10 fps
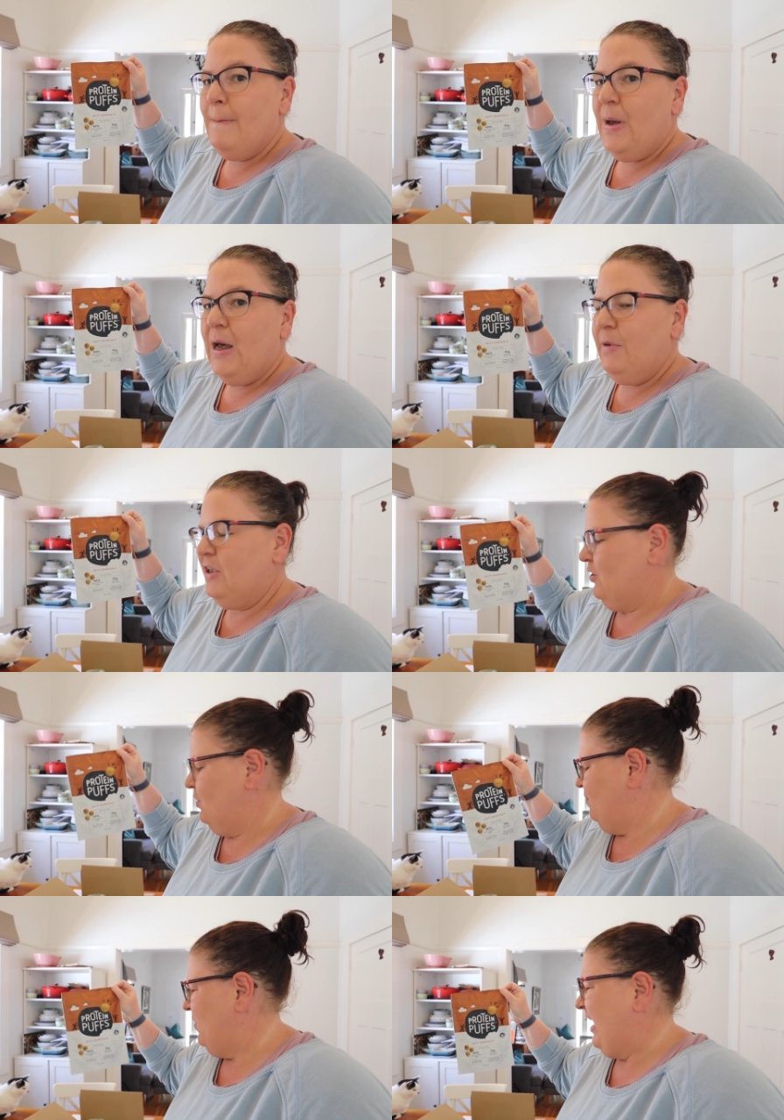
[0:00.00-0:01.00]

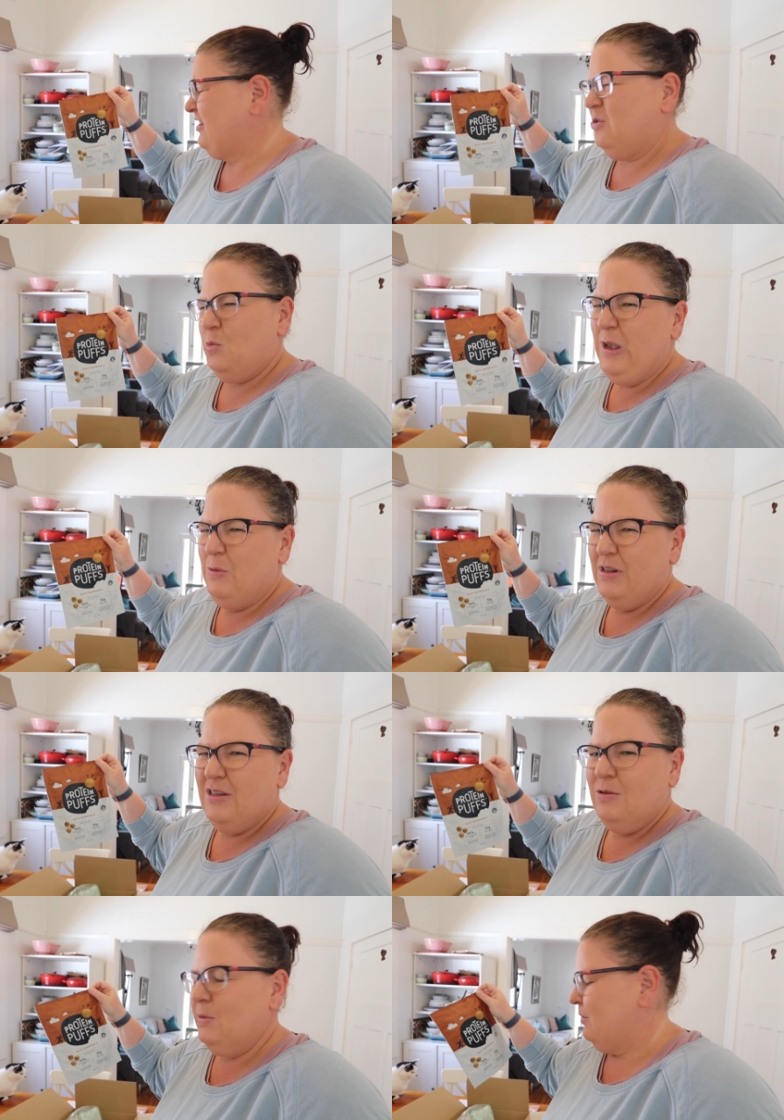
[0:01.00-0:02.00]
barbecue. They had sweet
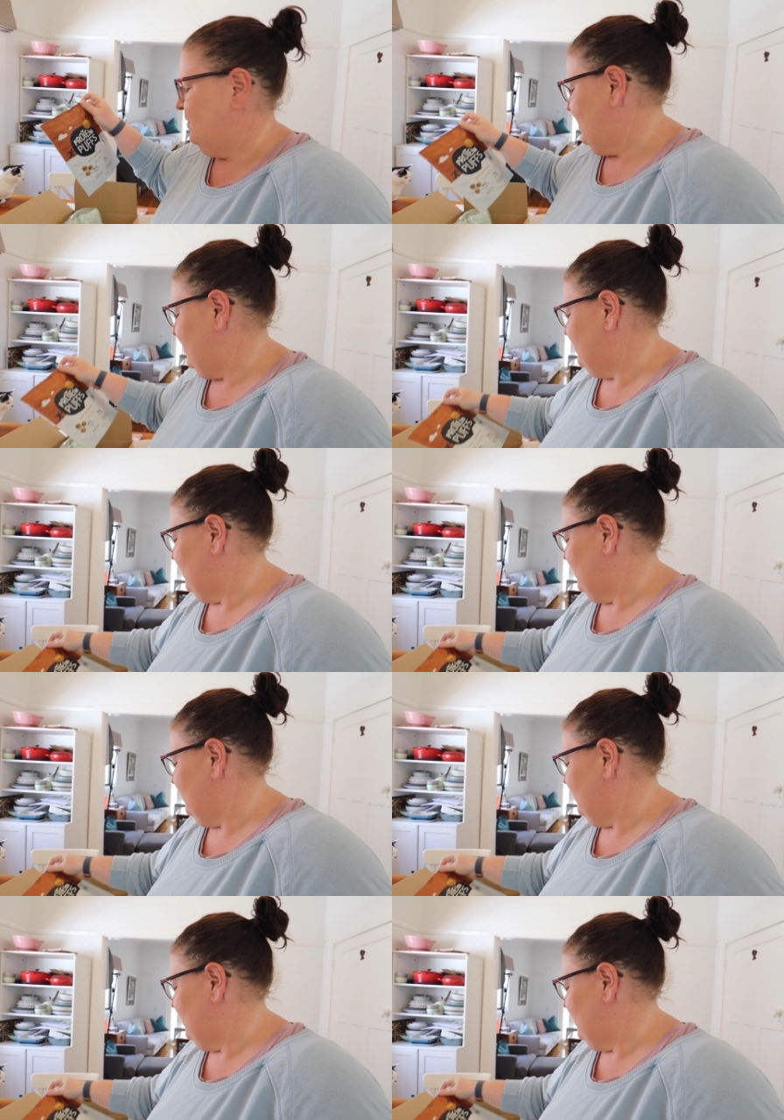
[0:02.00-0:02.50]
ones as well, but that